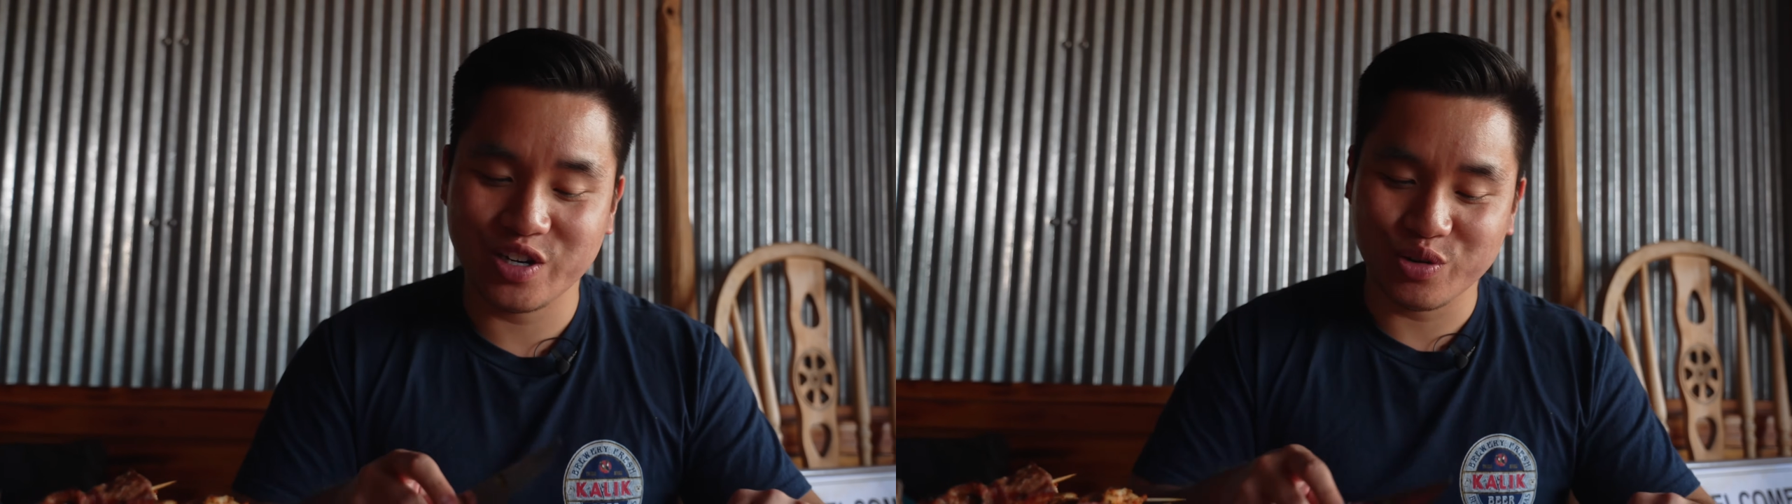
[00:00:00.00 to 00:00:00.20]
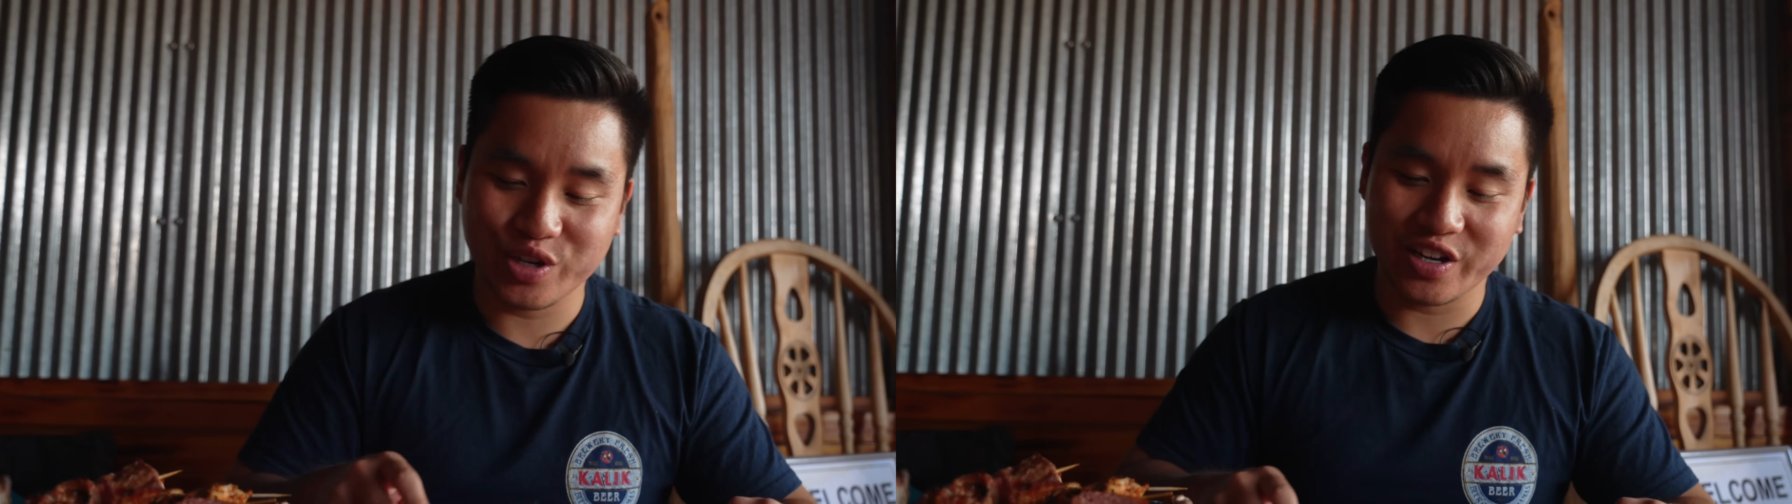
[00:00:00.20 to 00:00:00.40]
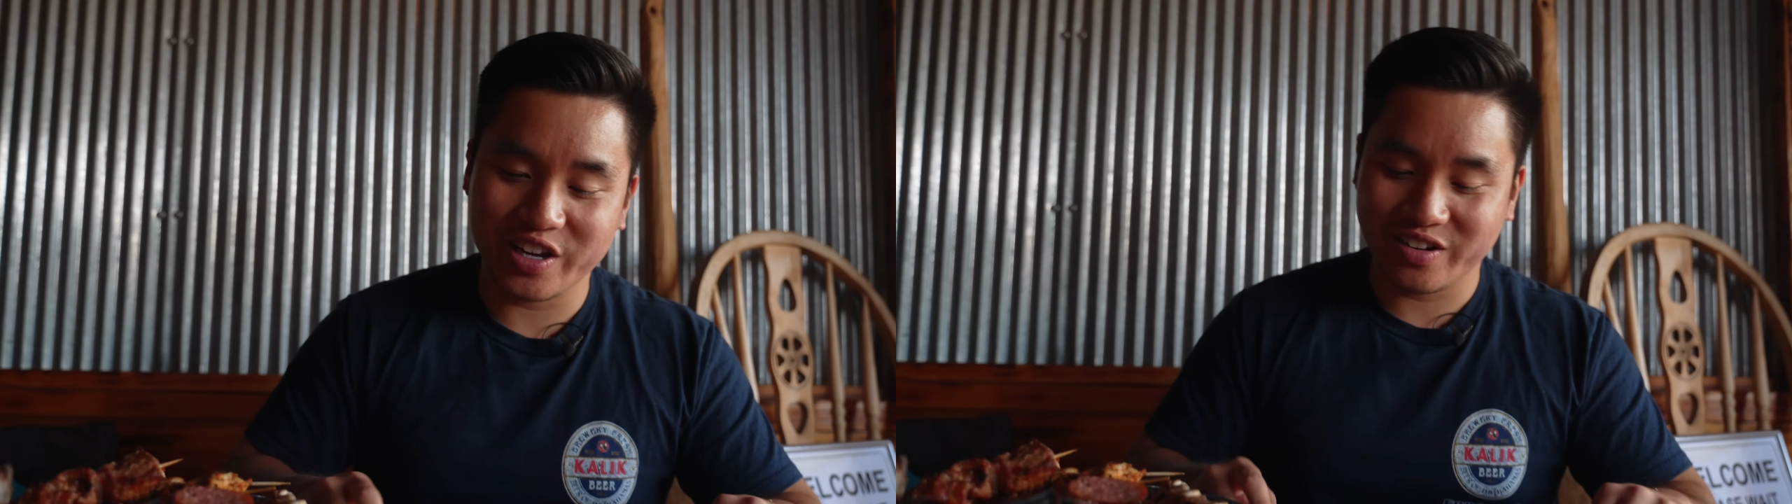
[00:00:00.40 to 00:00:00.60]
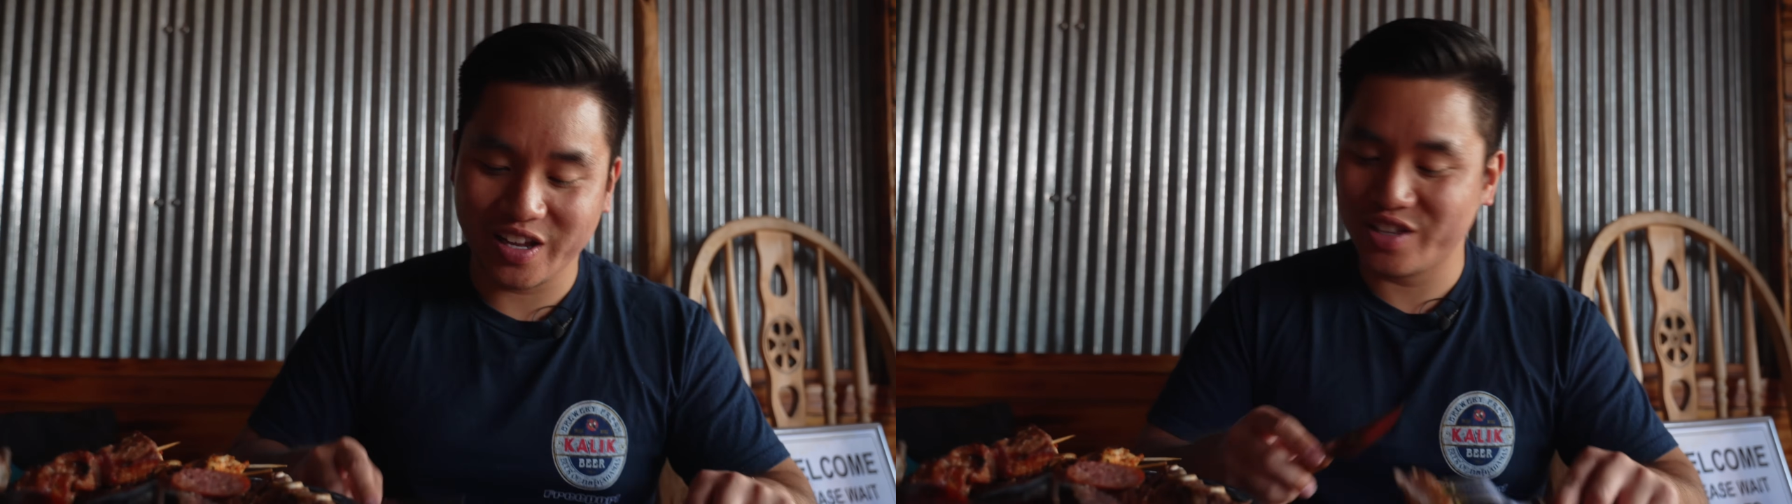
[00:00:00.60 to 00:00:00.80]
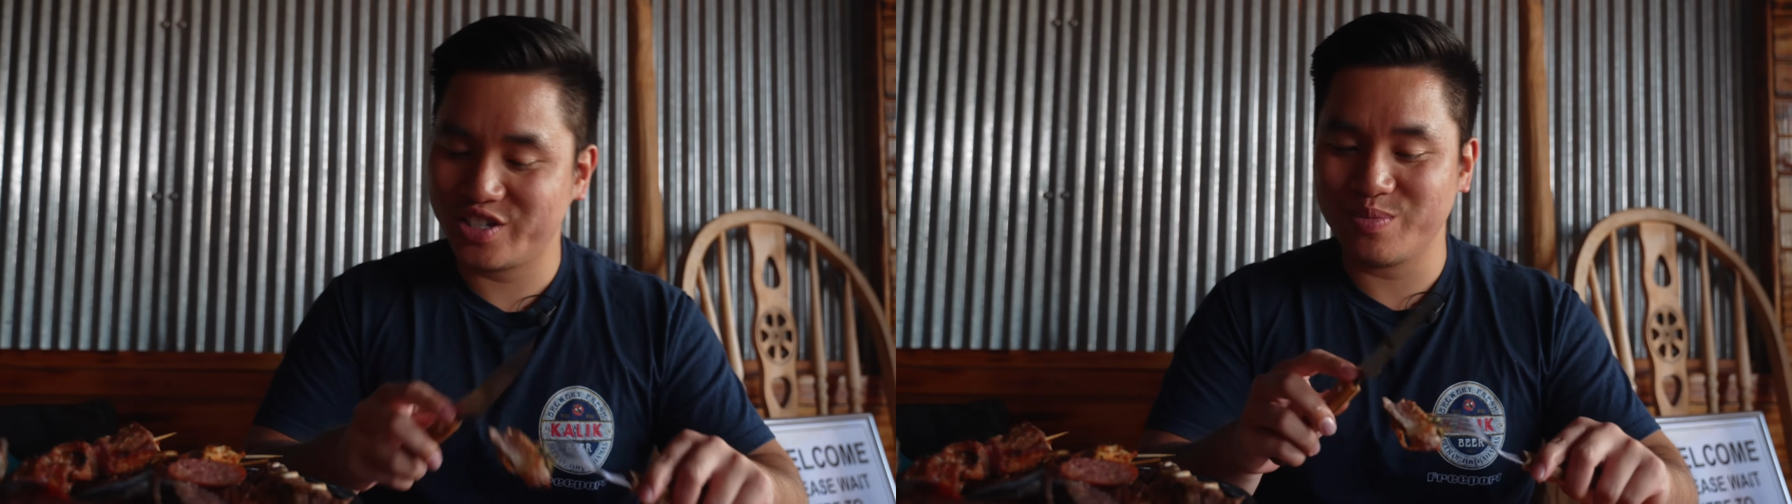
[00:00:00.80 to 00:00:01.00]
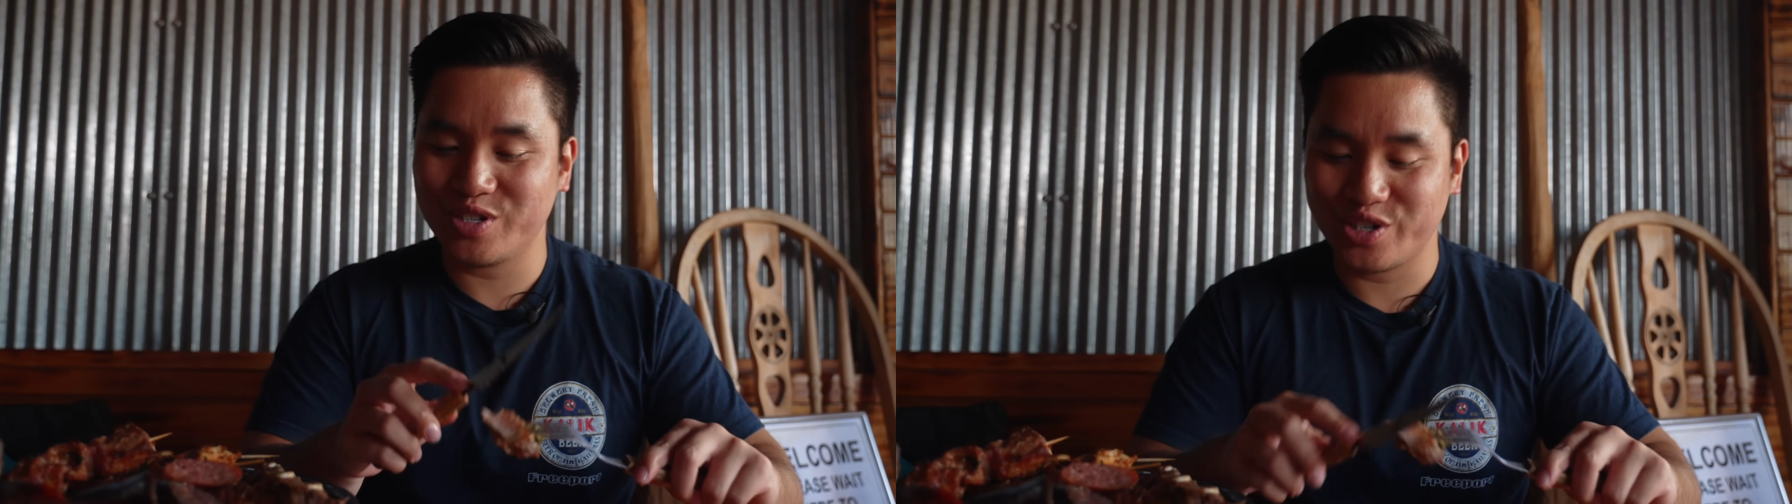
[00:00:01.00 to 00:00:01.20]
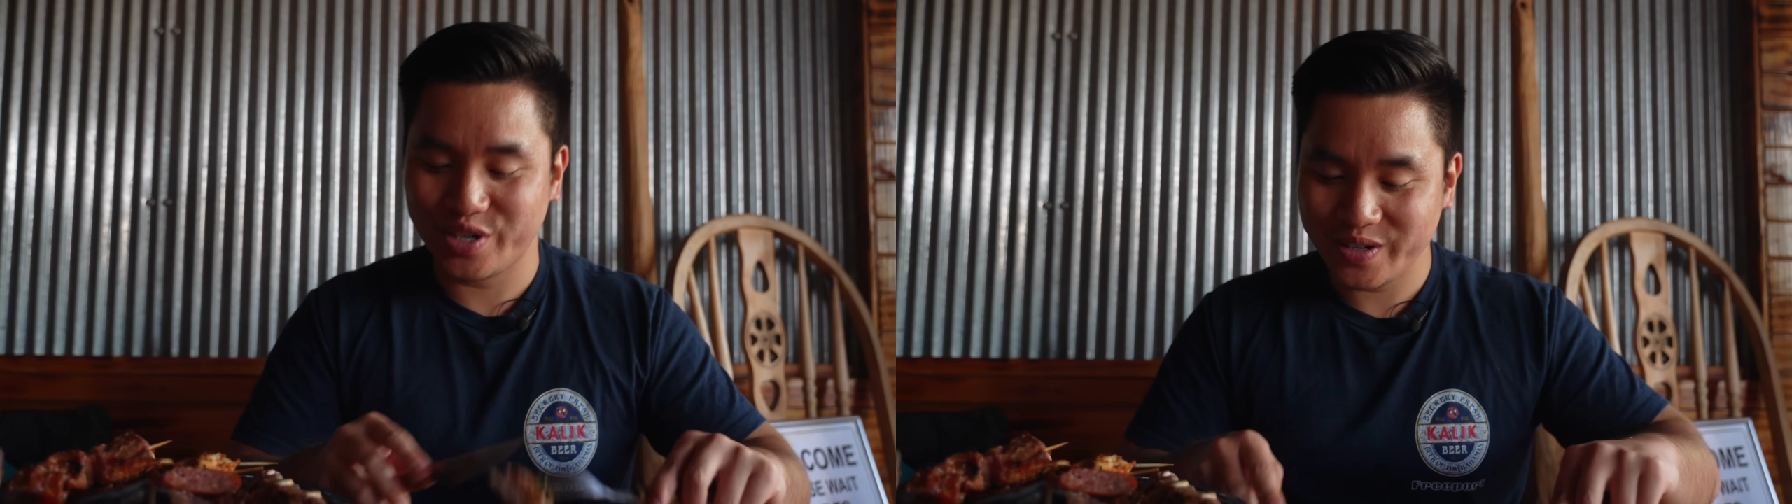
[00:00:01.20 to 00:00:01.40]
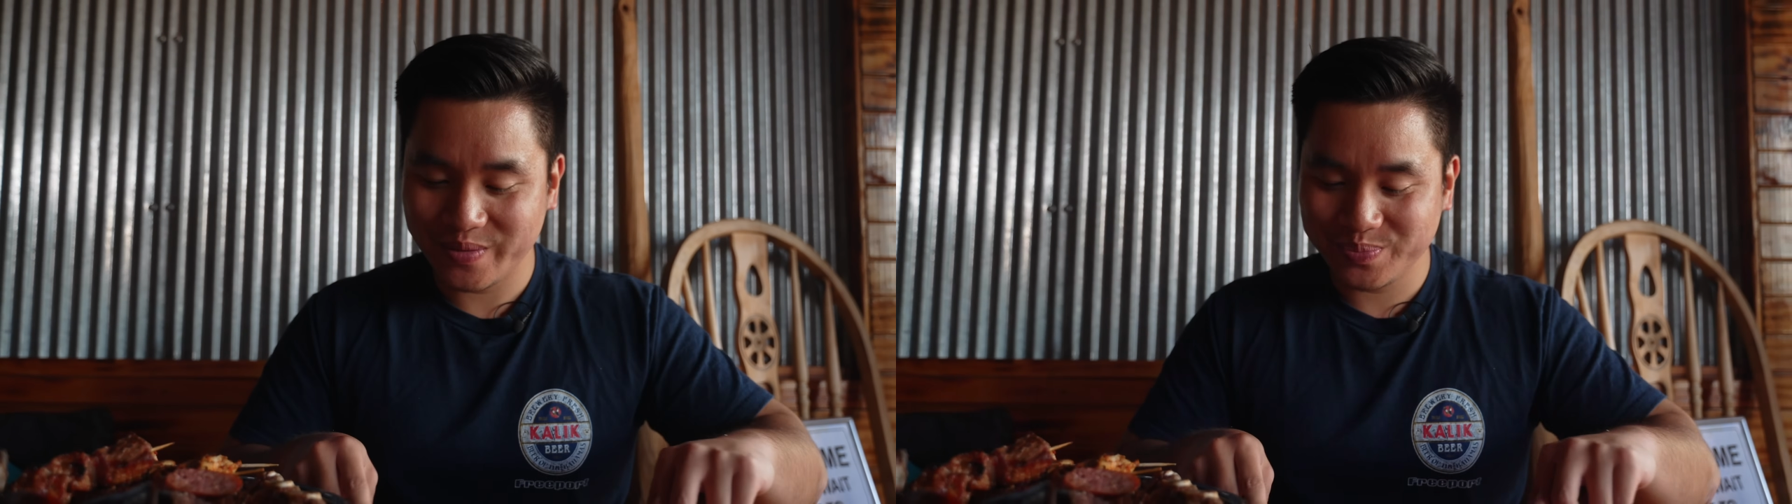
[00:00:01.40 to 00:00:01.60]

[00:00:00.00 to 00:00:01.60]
all you need, and the chimichurri.